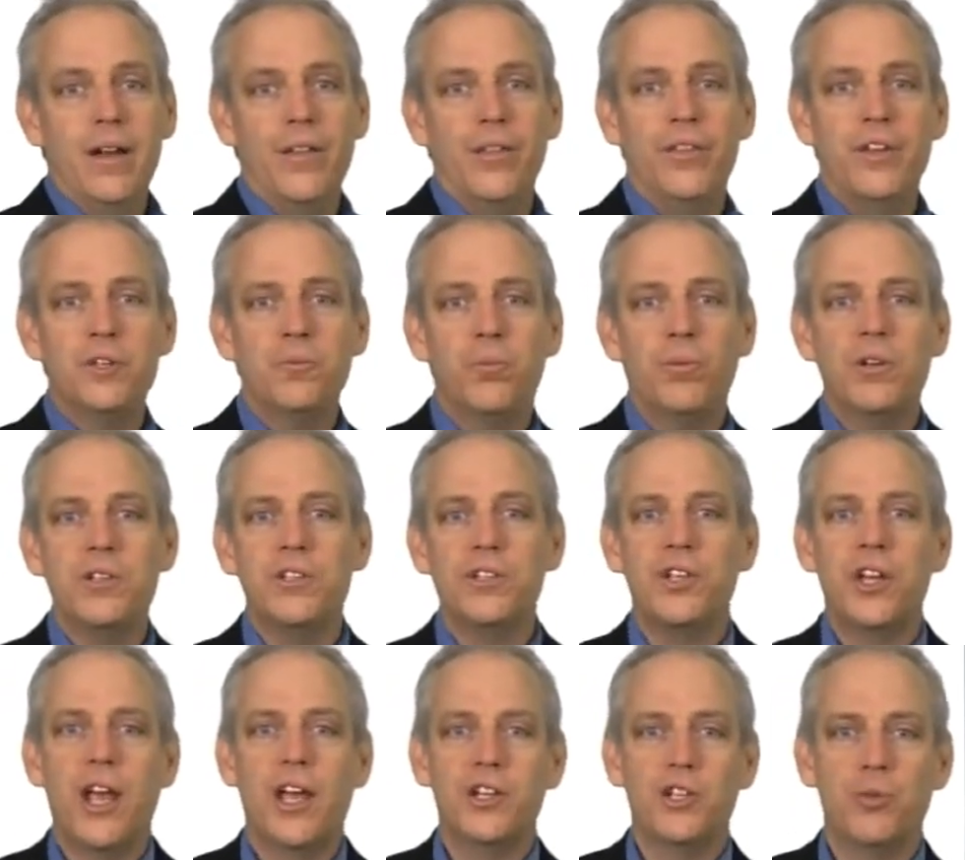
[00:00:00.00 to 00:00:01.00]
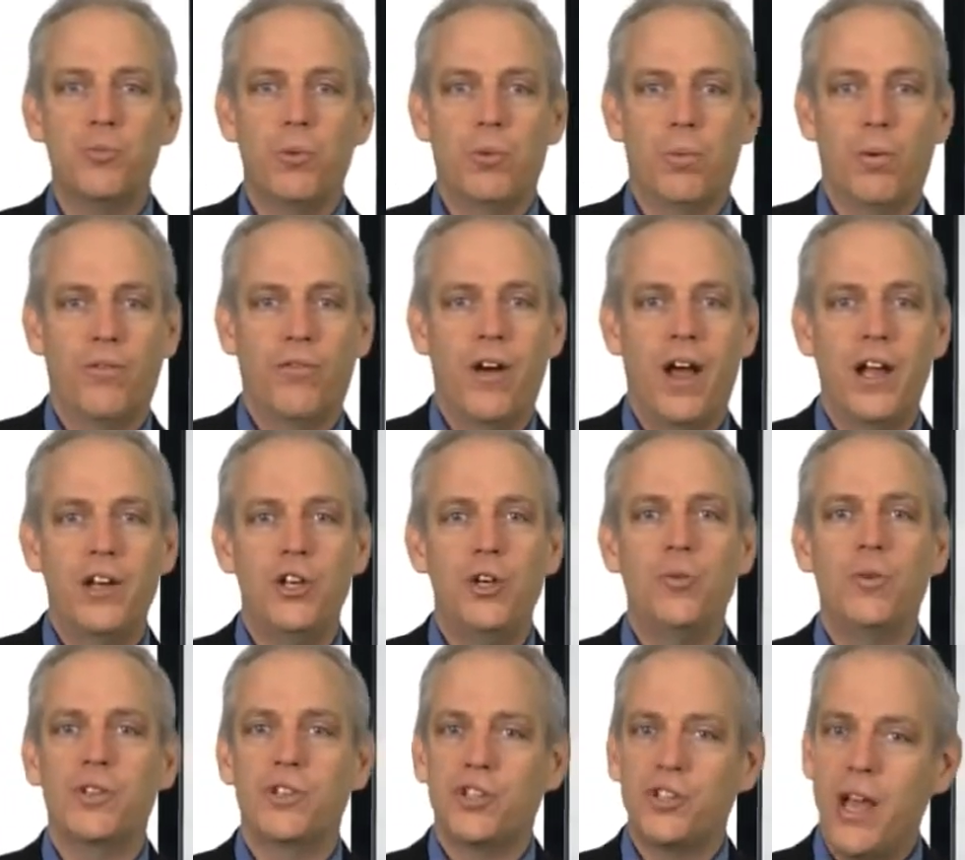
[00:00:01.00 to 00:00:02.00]
This presentation will provide
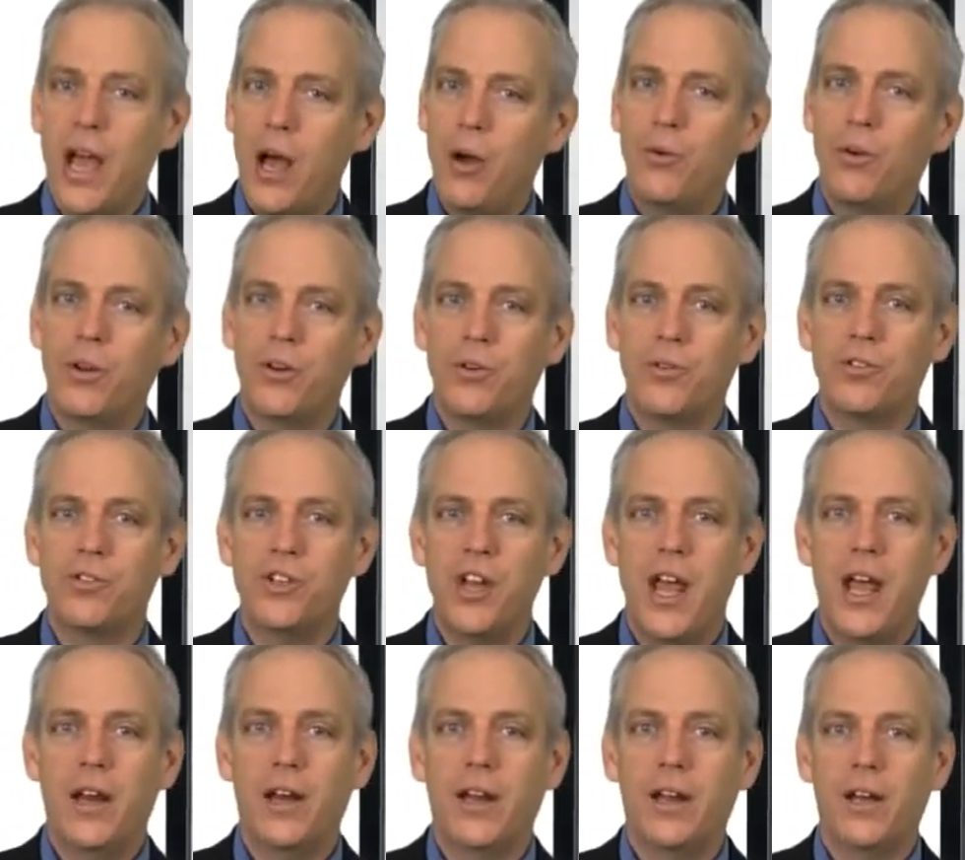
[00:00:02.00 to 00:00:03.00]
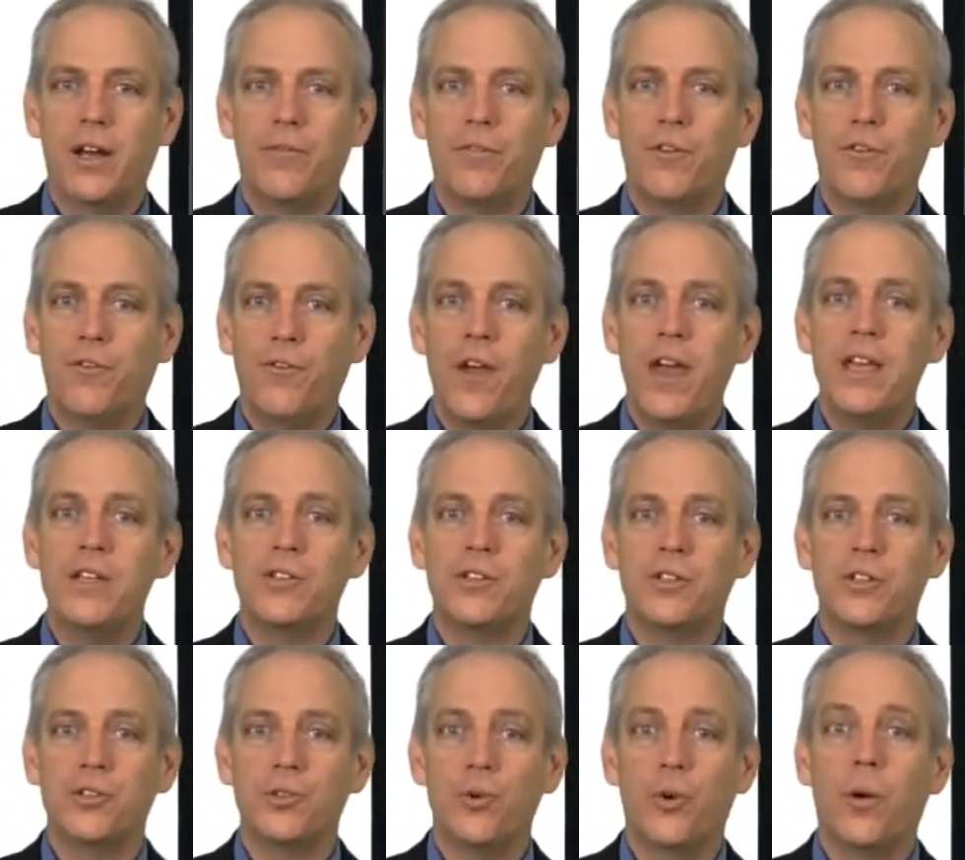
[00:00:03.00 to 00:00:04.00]
you a sound understanding of the
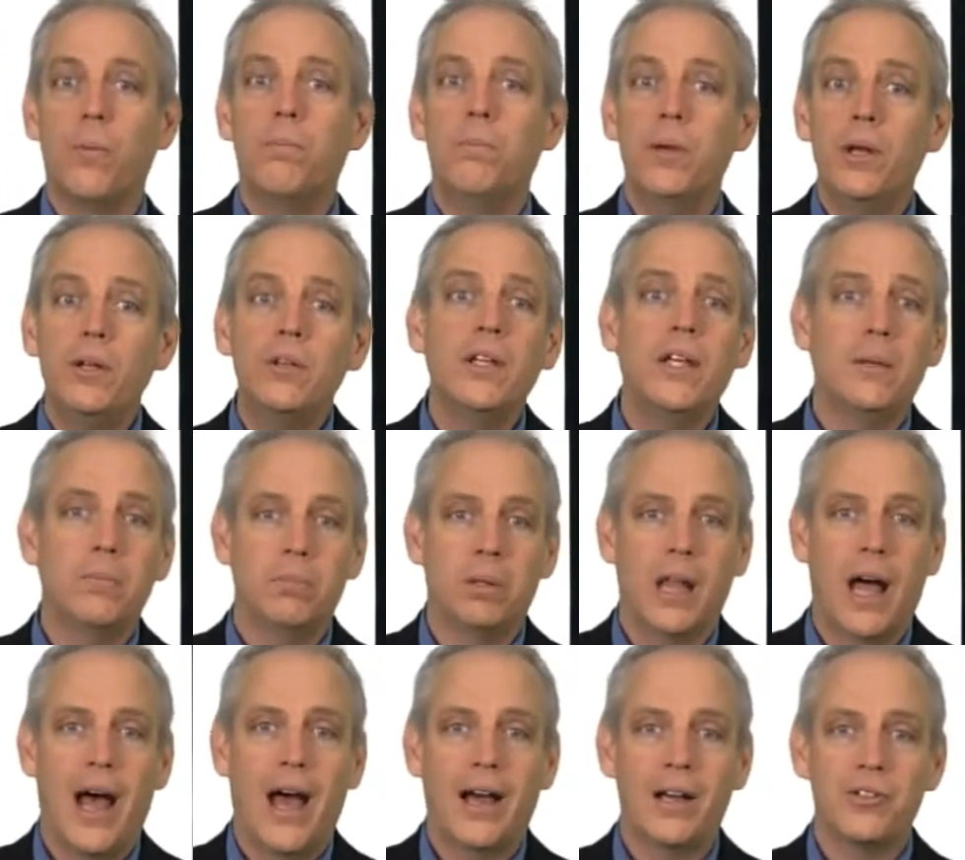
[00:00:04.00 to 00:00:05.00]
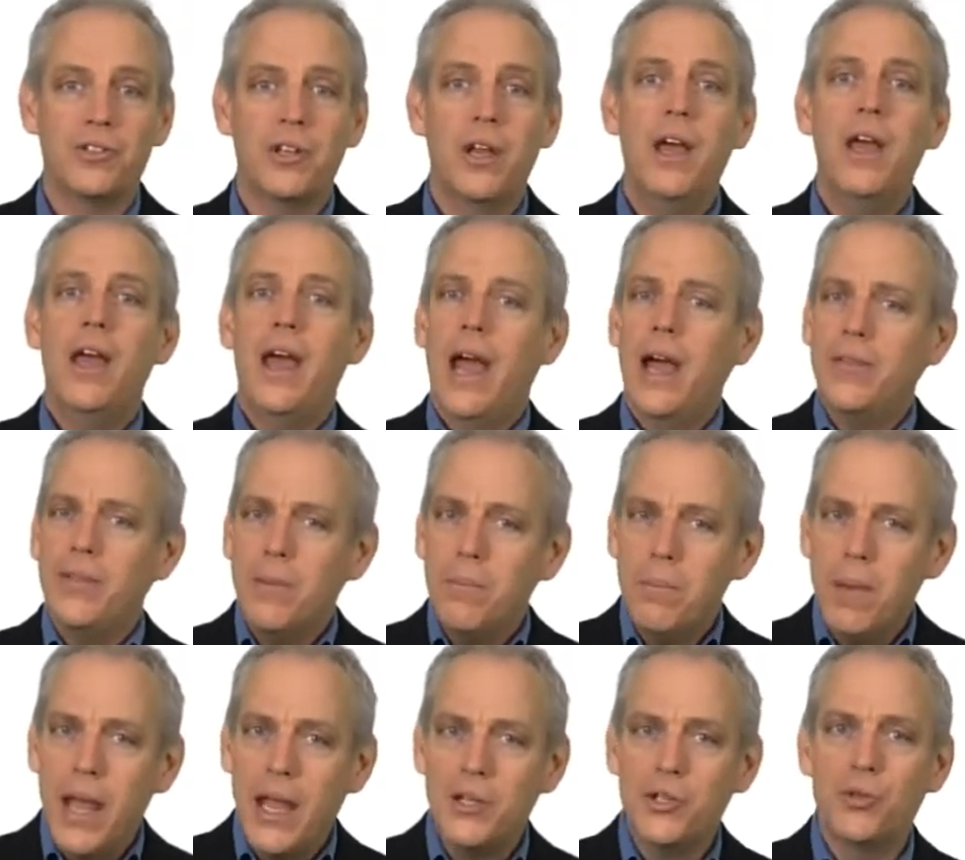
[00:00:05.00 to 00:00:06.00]
phases or building blocks and the
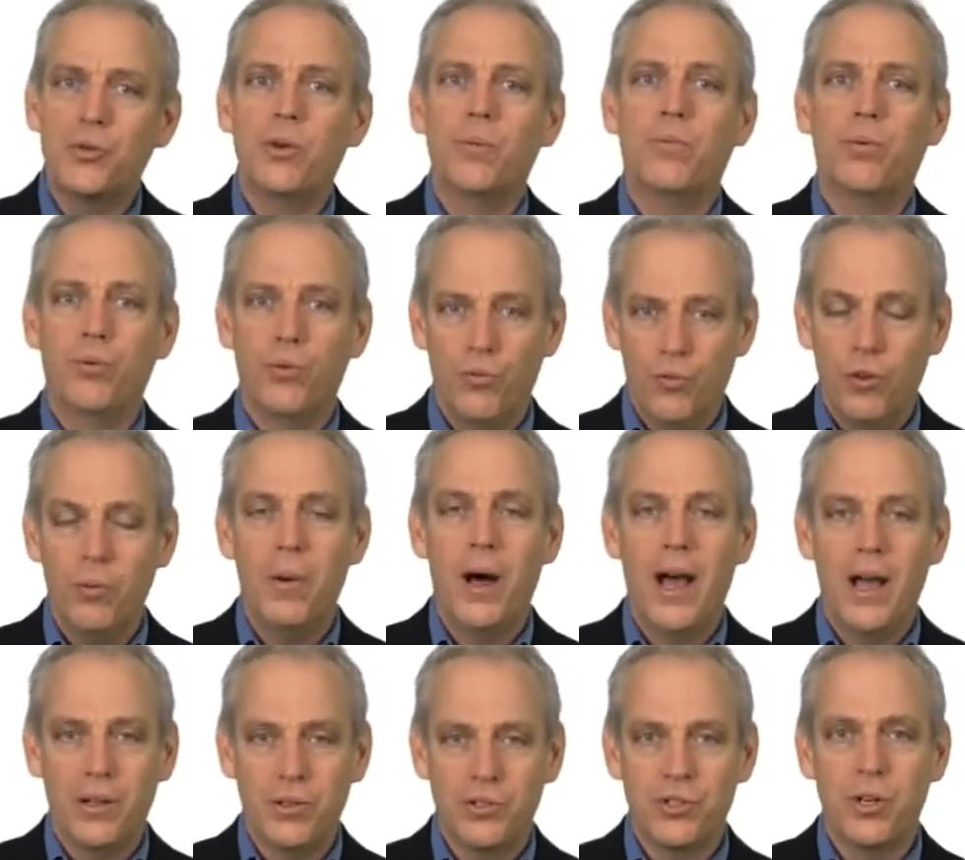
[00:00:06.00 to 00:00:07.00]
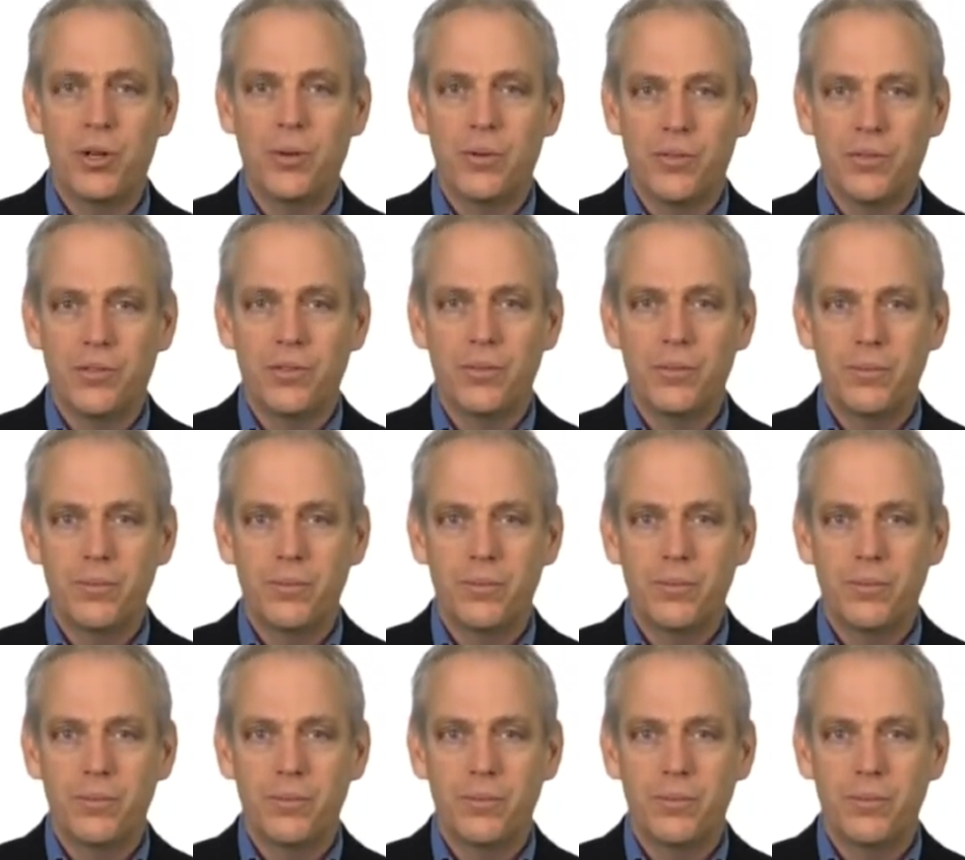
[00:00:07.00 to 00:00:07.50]
major approval milestones.